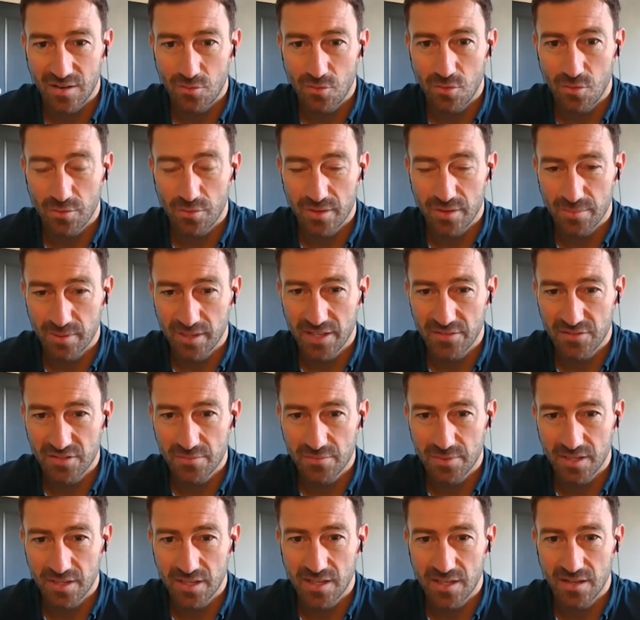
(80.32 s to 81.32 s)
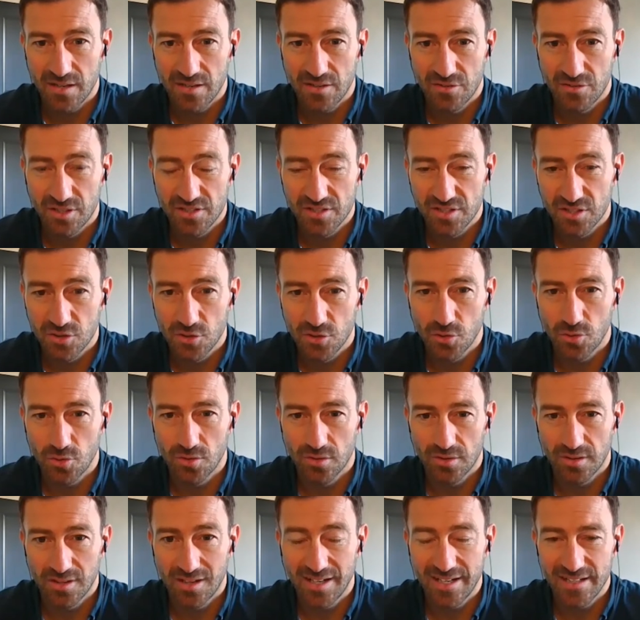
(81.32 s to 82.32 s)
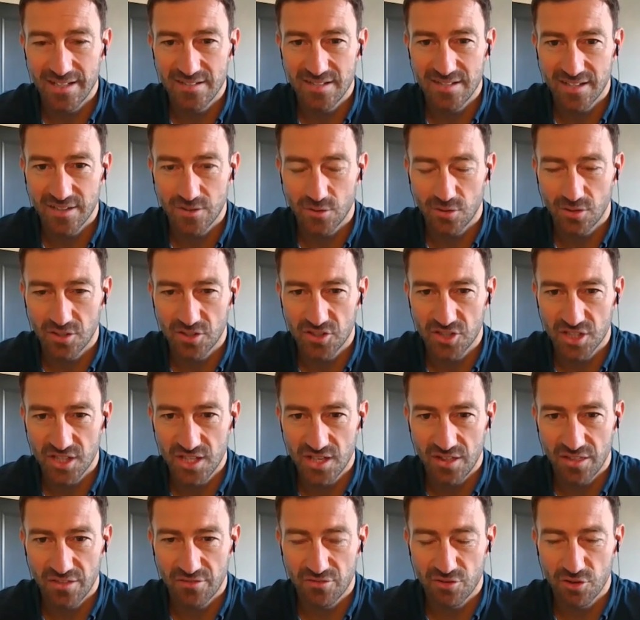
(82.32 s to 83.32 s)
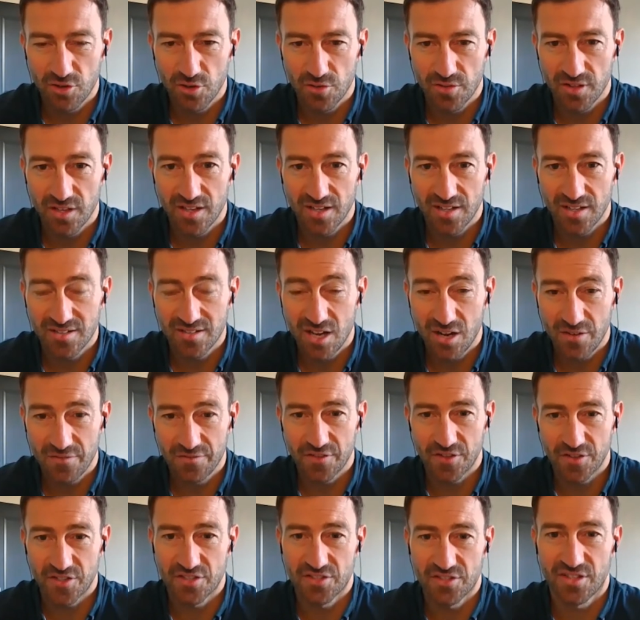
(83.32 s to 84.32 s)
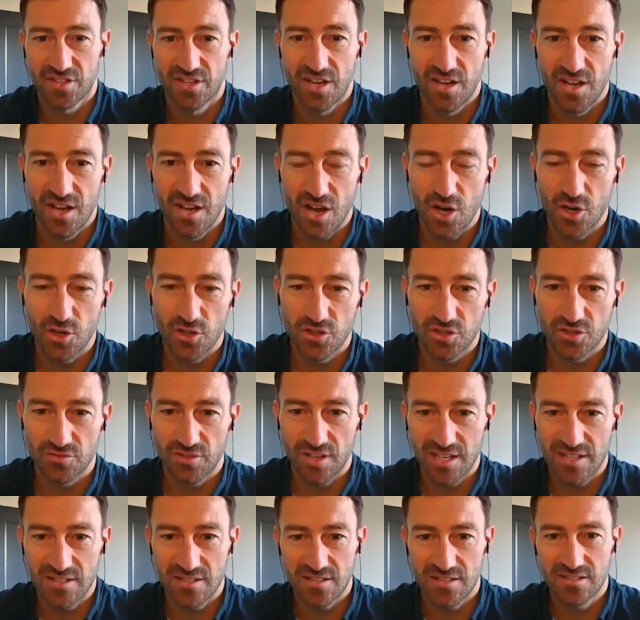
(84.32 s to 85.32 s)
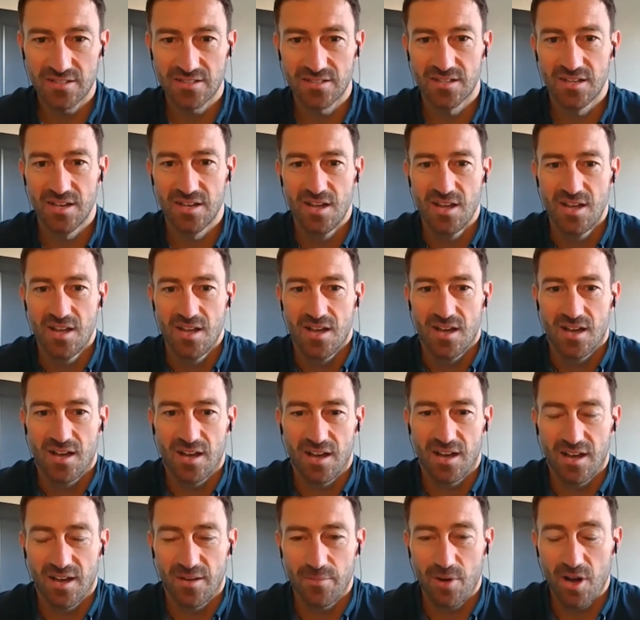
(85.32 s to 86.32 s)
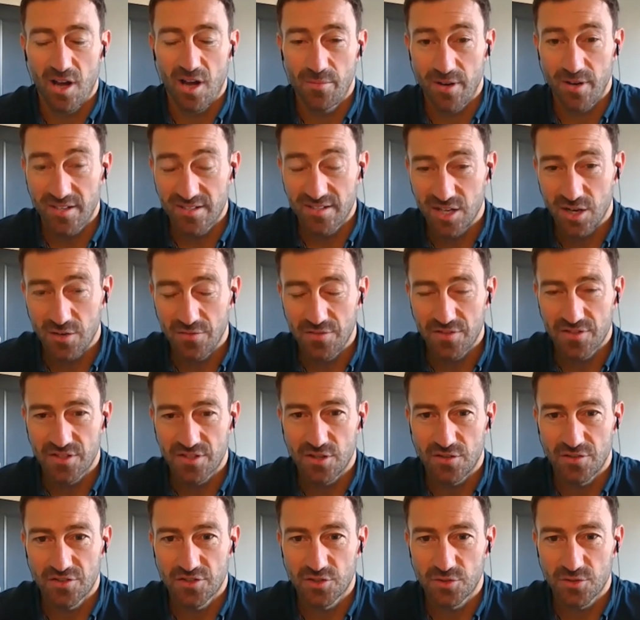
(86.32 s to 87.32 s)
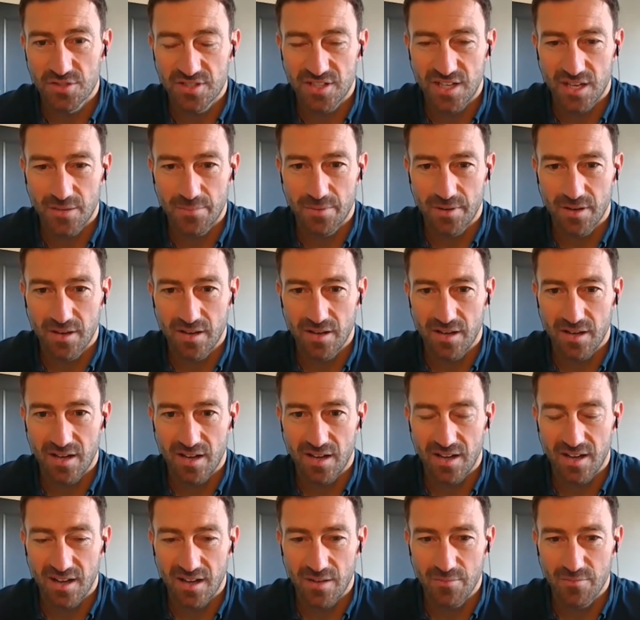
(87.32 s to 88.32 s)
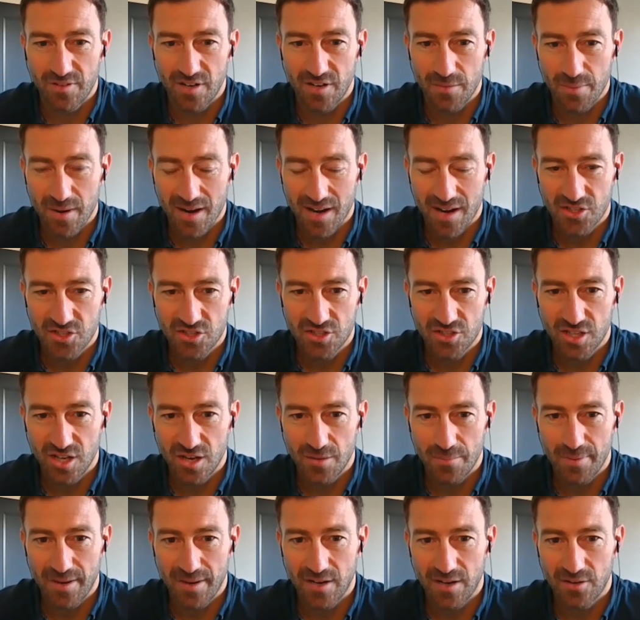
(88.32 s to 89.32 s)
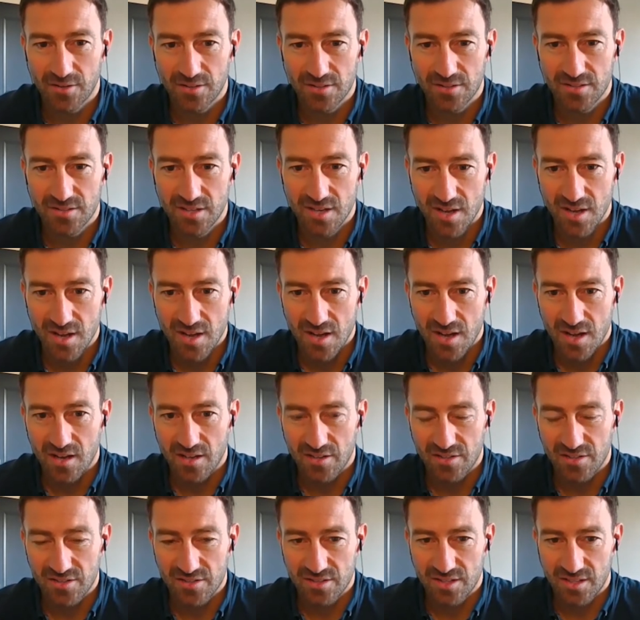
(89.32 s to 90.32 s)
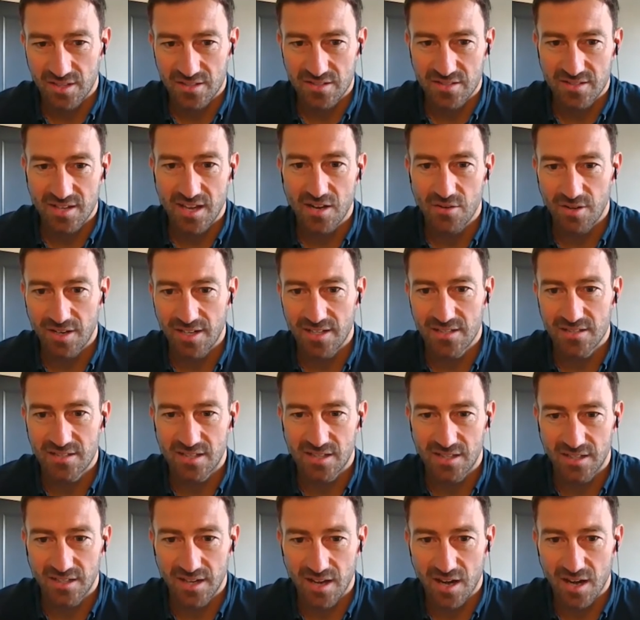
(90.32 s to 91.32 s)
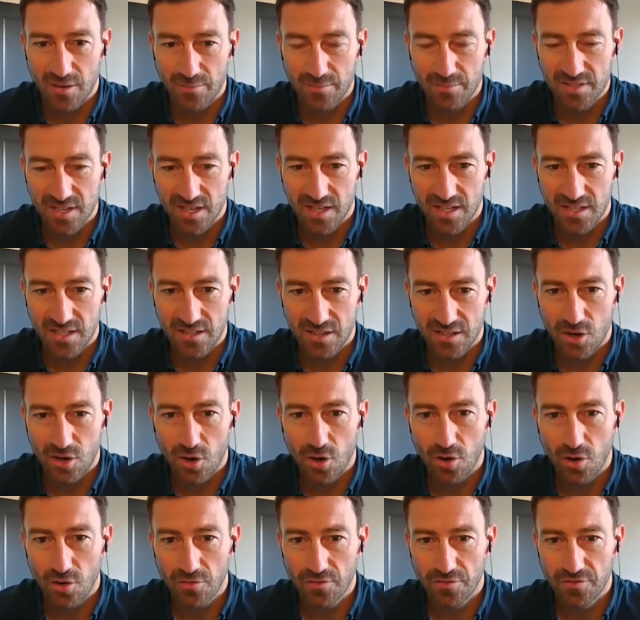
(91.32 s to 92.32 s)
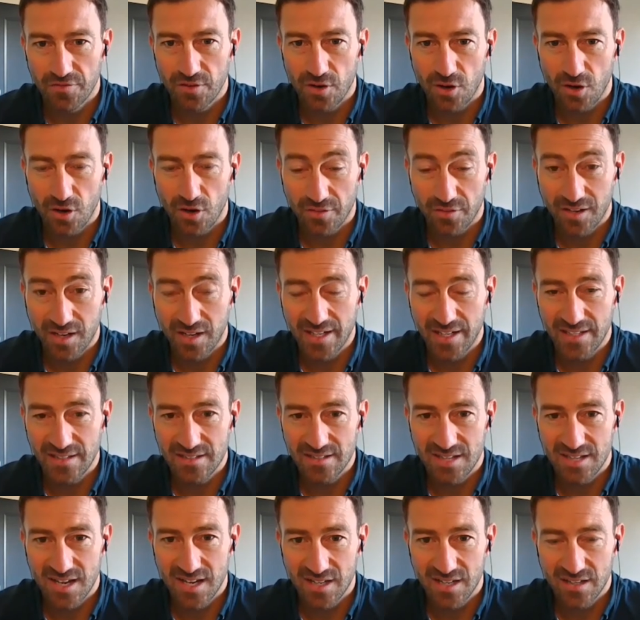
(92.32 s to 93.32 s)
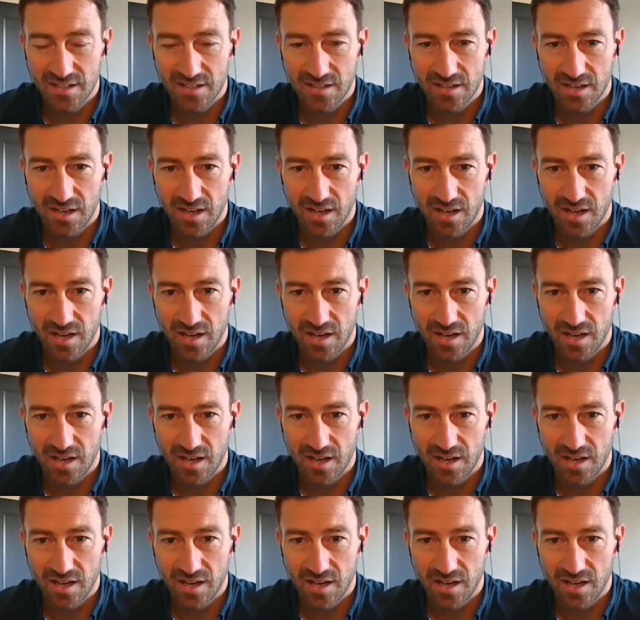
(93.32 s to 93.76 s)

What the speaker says: what we believe to be a critical clean technology through the toughest ocean races. I myself, as an offshore skipper, I'm very passionate about us accelerating uptake of clean tech,